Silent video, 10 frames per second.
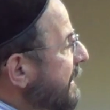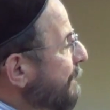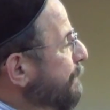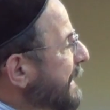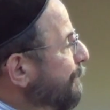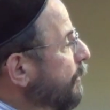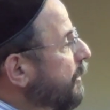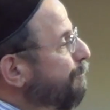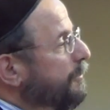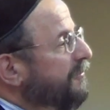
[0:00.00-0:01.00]
and people
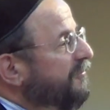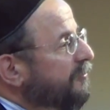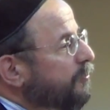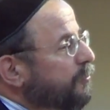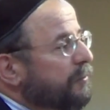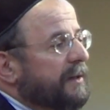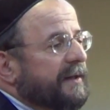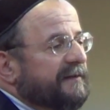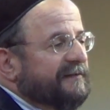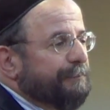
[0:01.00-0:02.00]
could pursue
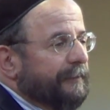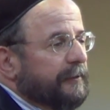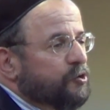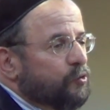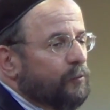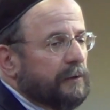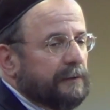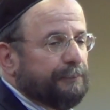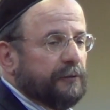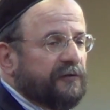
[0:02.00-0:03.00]

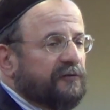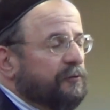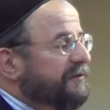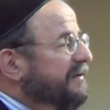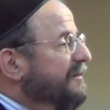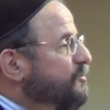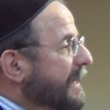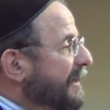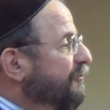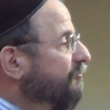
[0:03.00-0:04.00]
spiritual pursuits such as